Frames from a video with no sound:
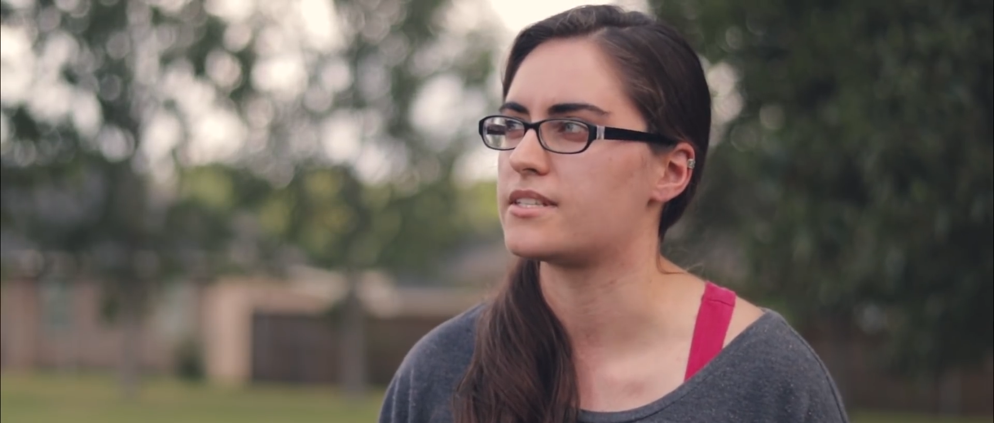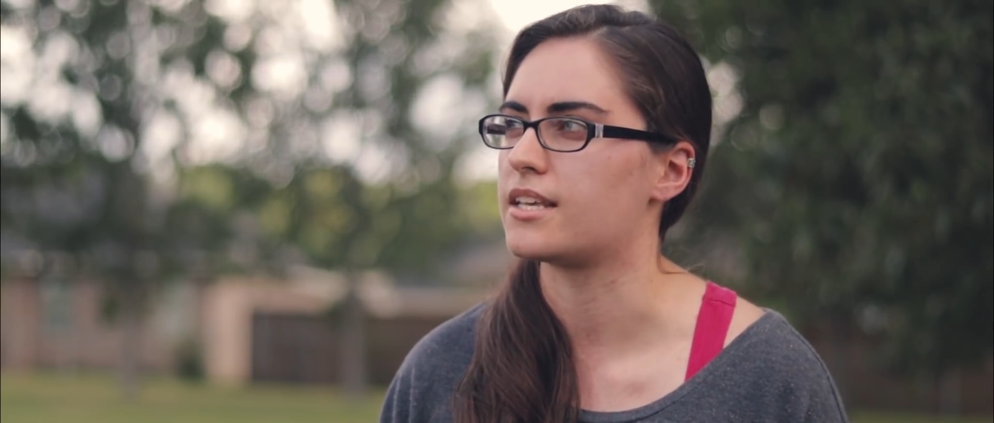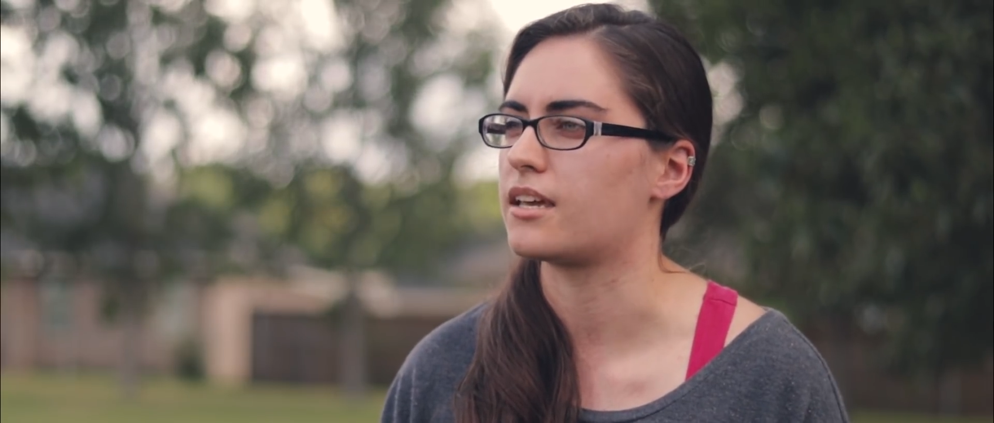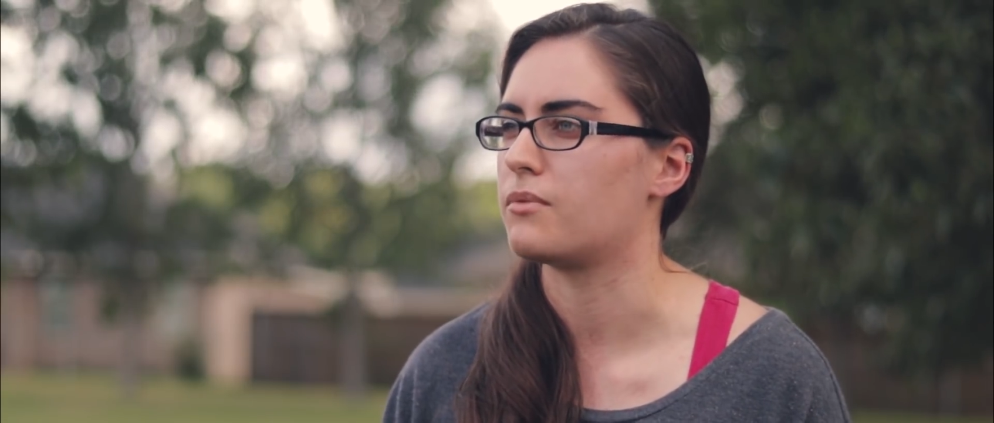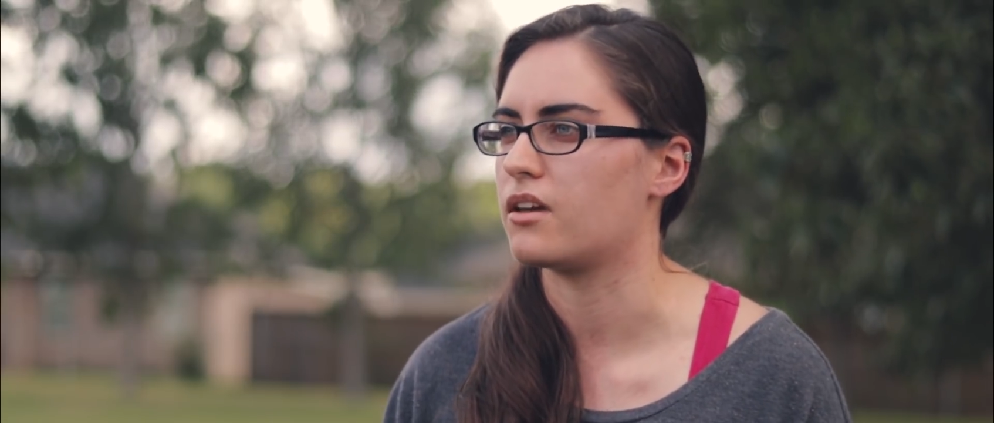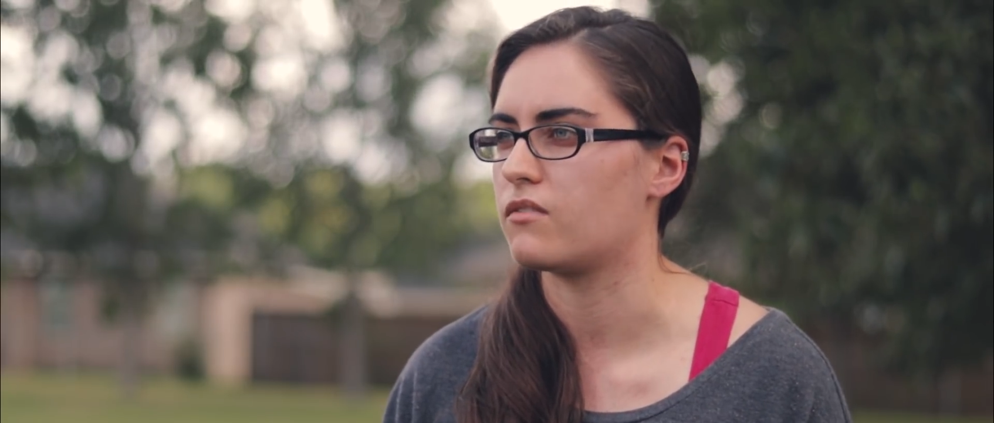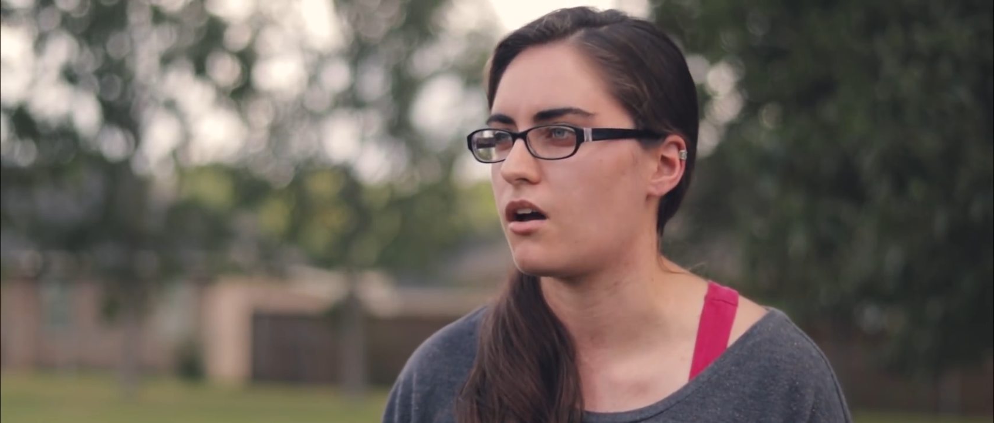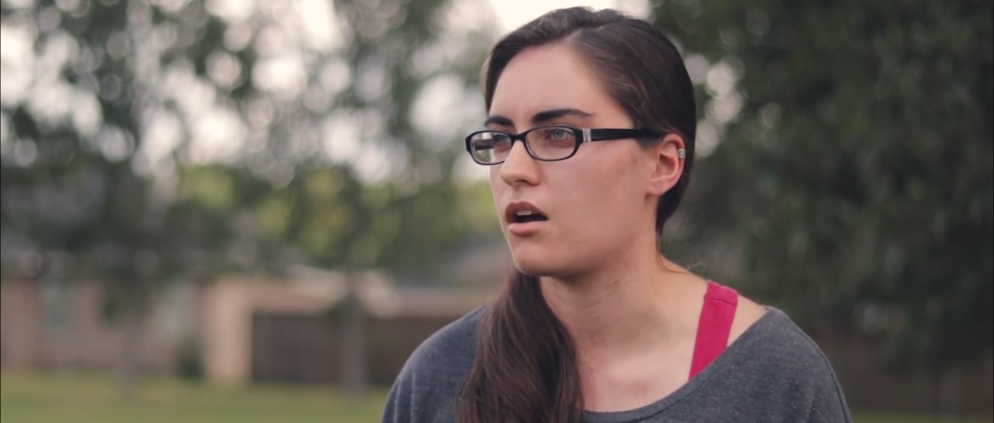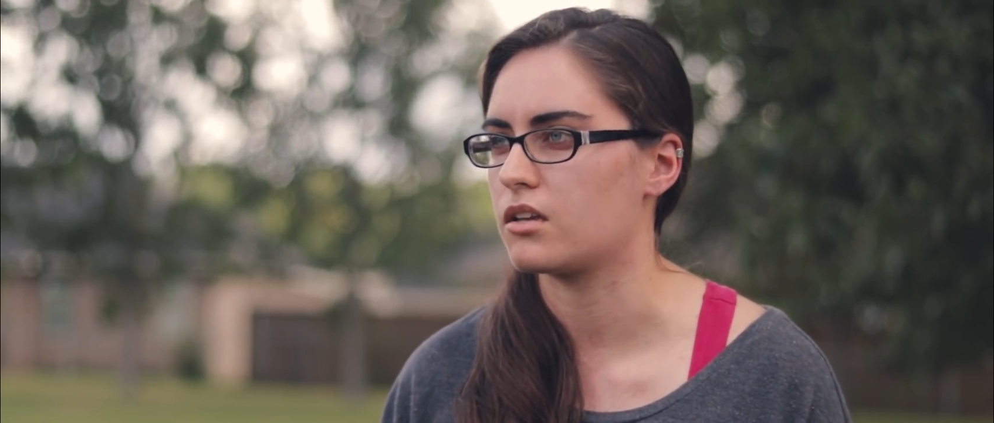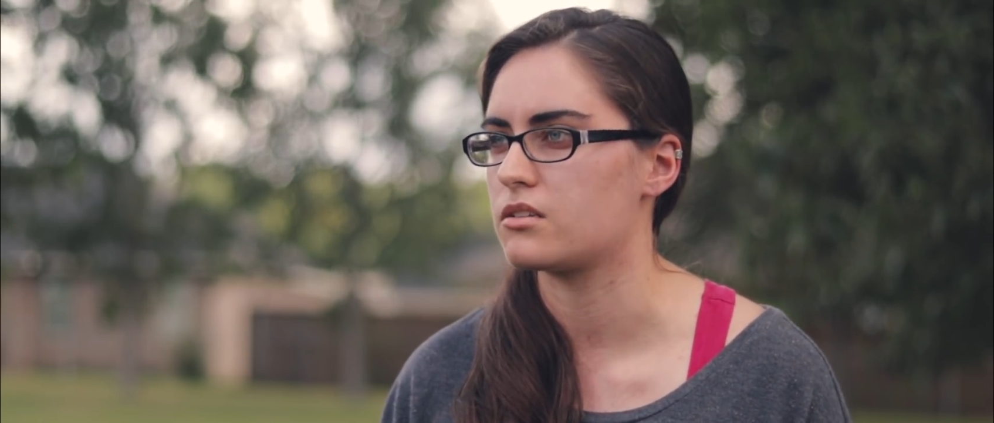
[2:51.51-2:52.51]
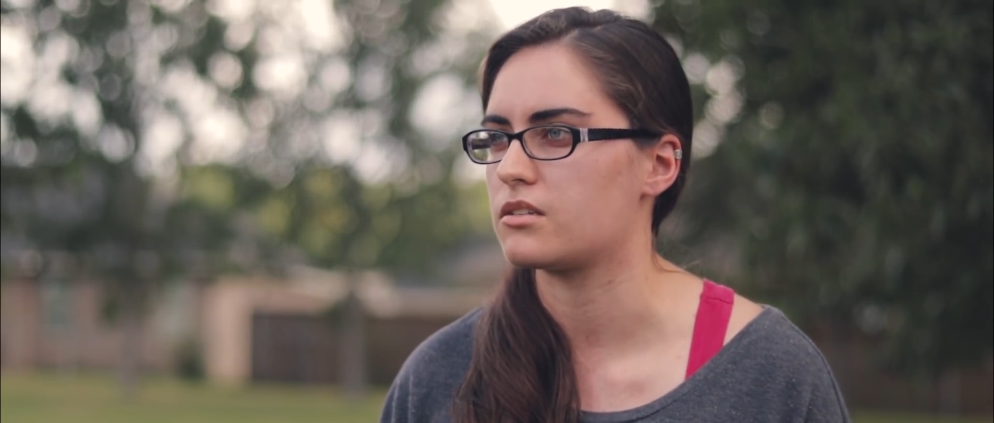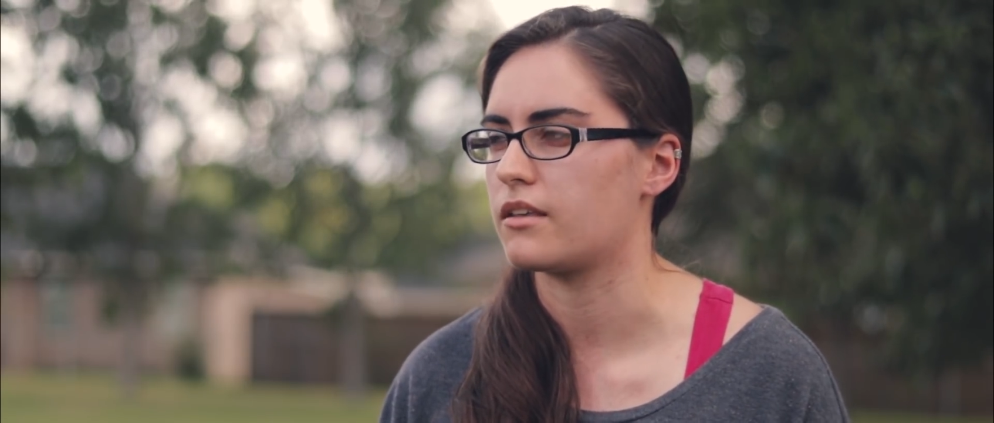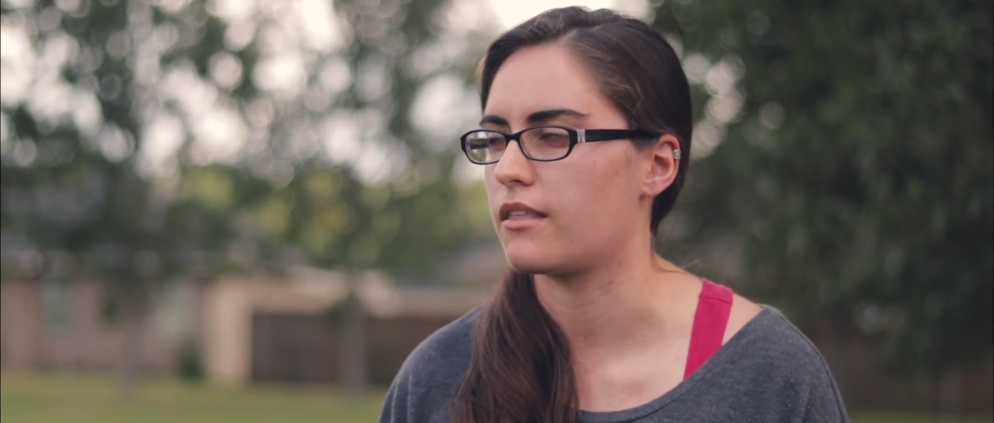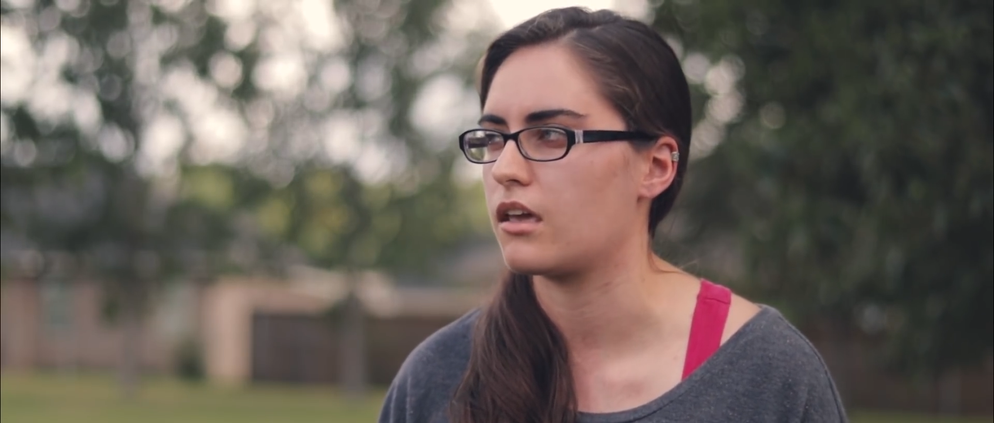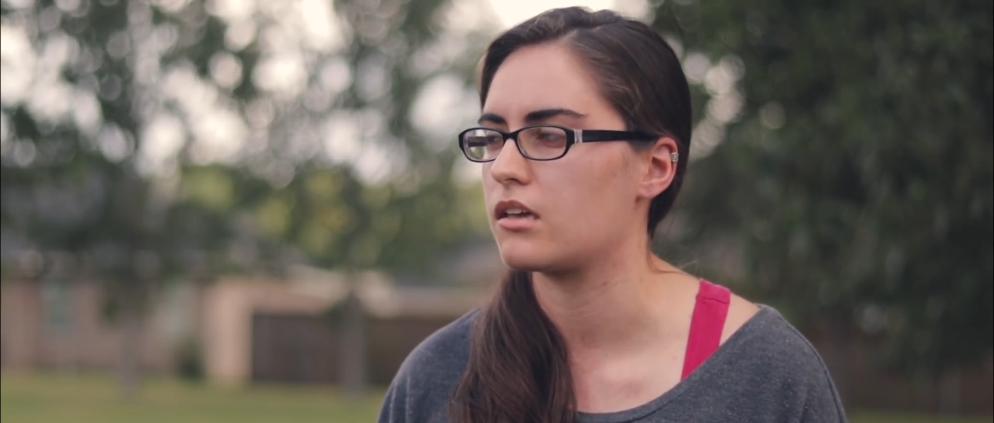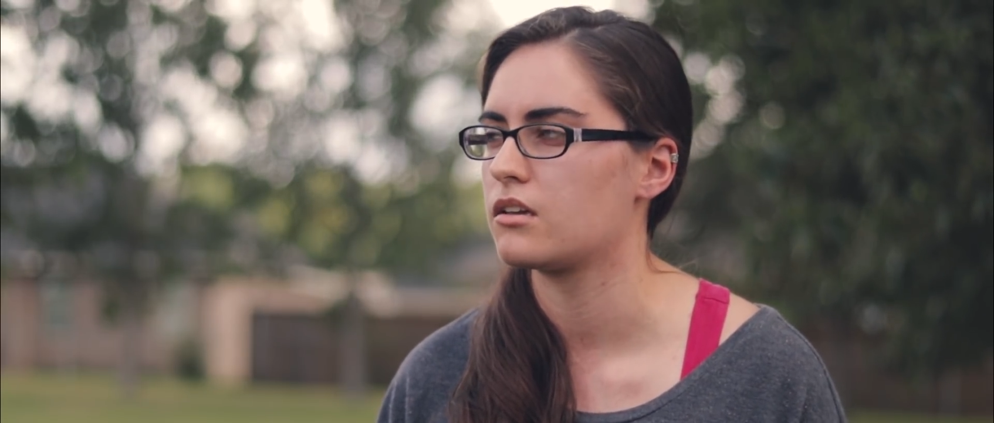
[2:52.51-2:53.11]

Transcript: second week of August, I think.